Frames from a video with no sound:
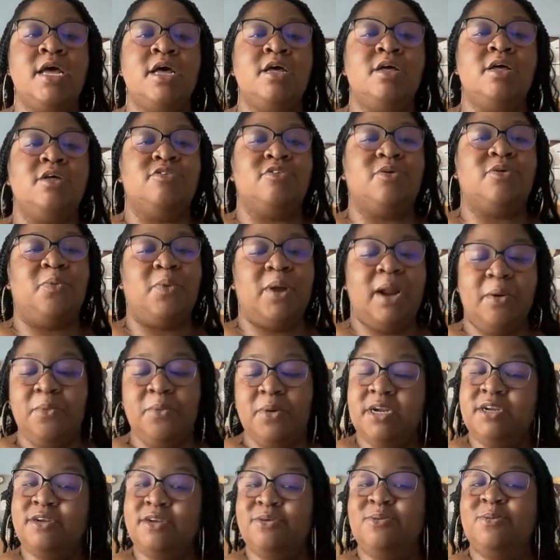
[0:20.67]
So, what I want
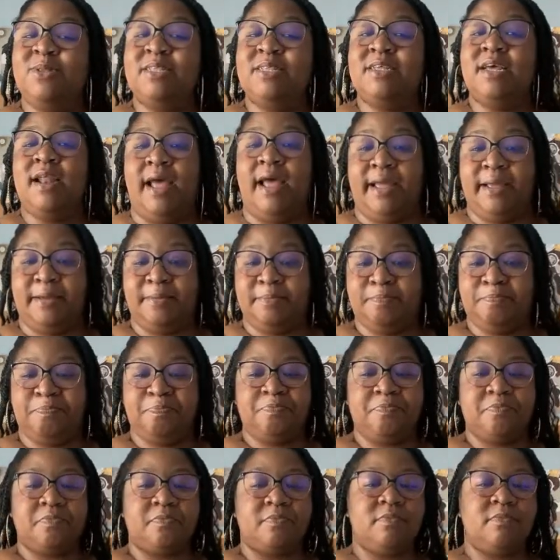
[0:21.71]
to do today
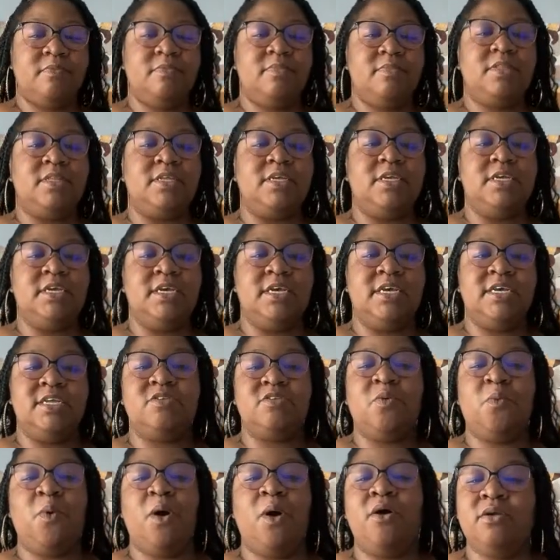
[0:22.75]
is
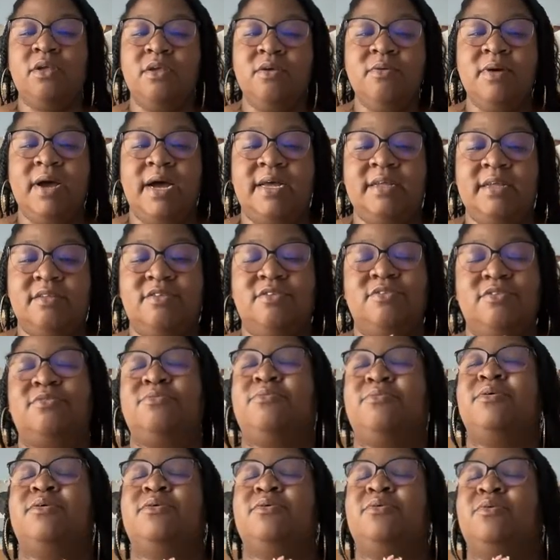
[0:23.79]
walk you guys
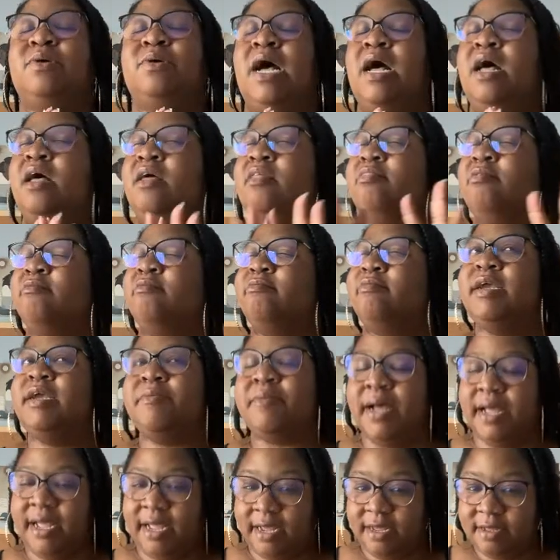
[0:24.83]
through 3
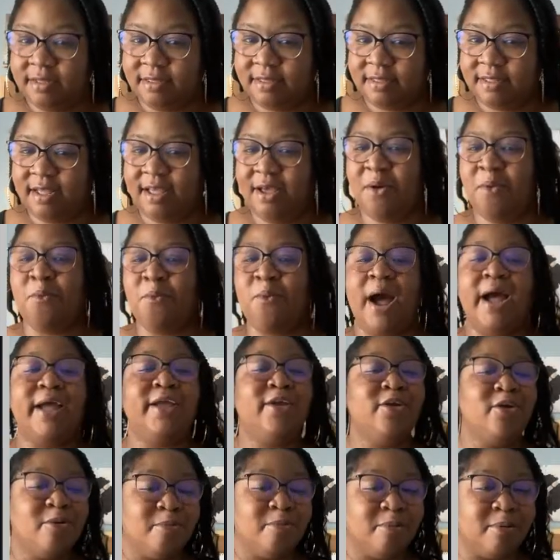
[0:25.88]
ways why
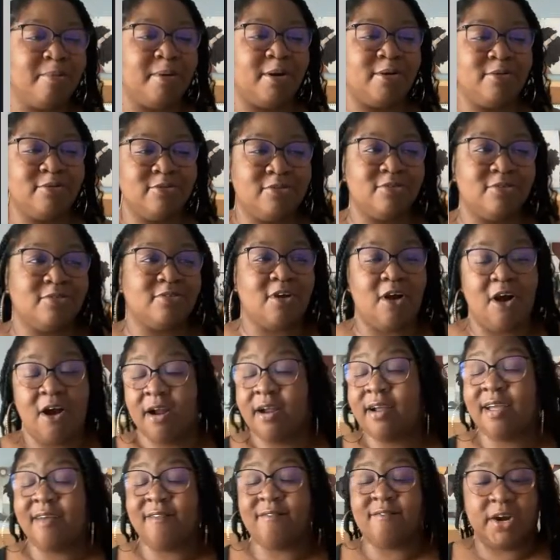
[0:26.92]
your proposals
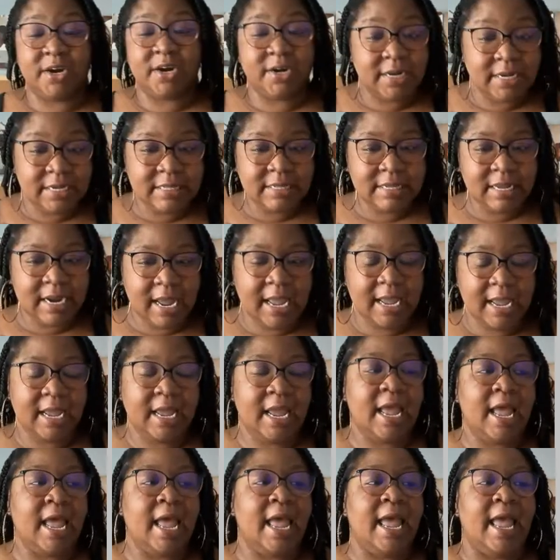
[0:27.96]
aren't converting today
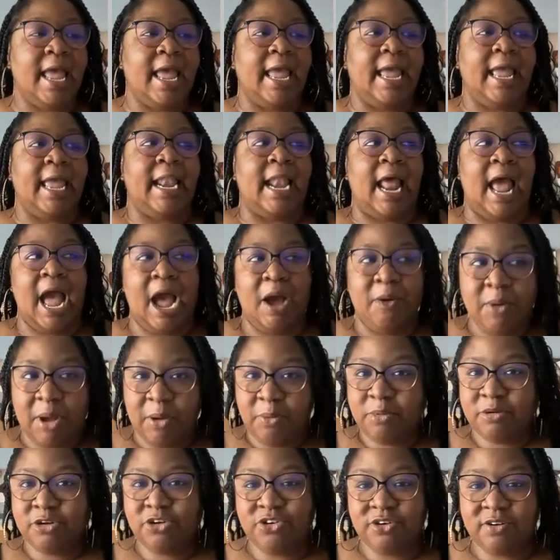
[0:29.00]
and how I
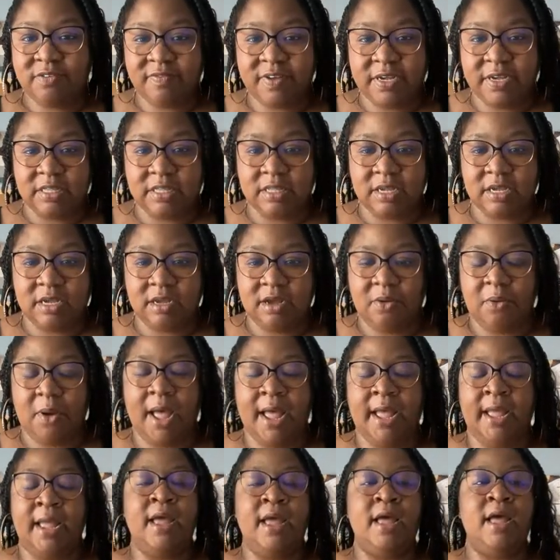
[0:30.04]
want you to fix it.
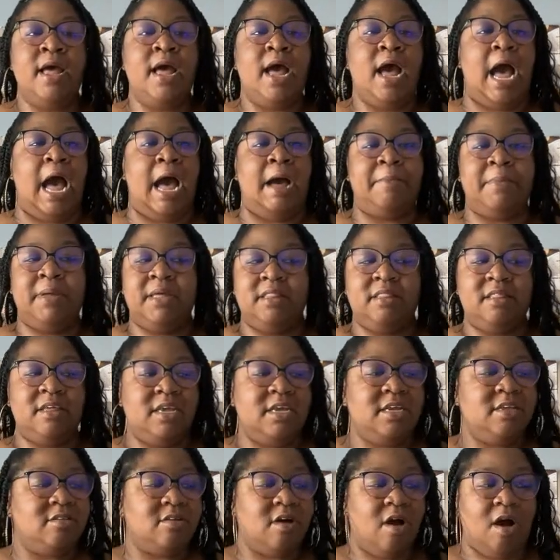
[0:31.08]
Okay.
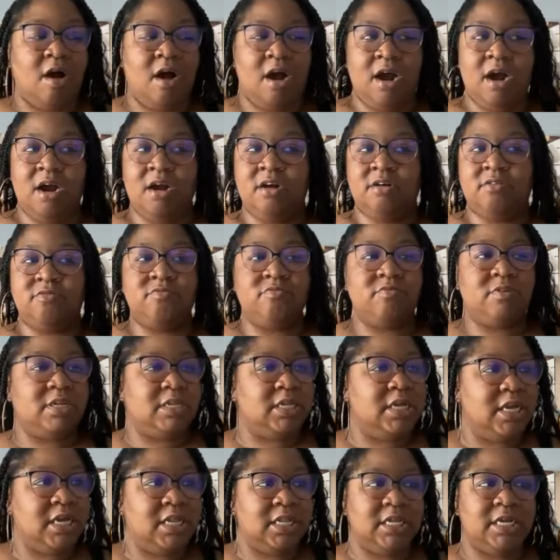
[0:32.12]
These are really
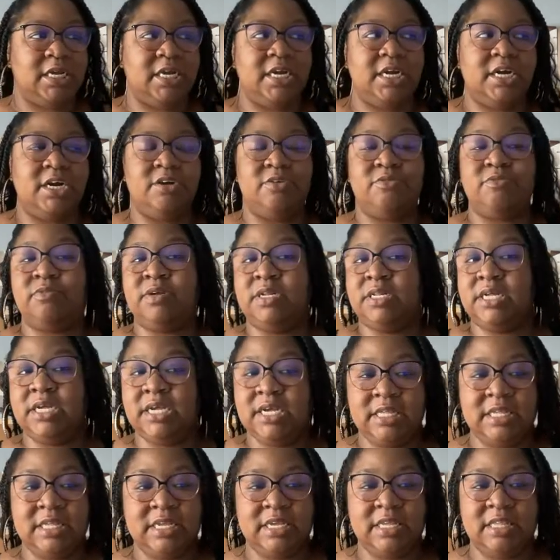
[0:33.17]
clear, really
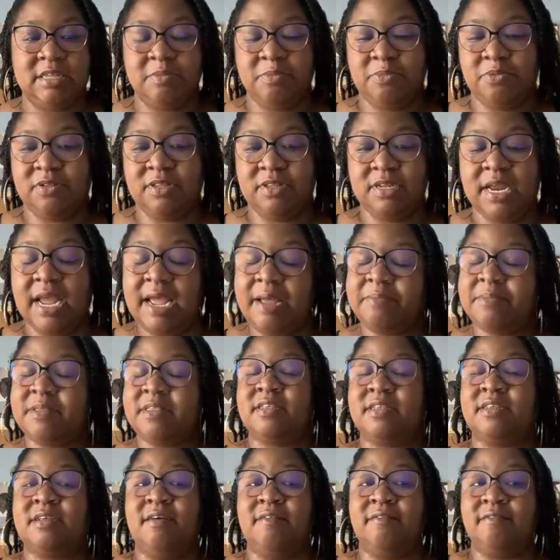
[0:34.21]
easy, simple steps
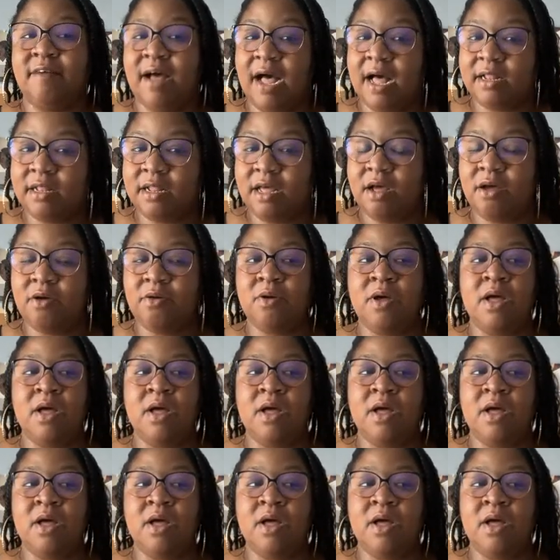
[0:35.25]
to follow.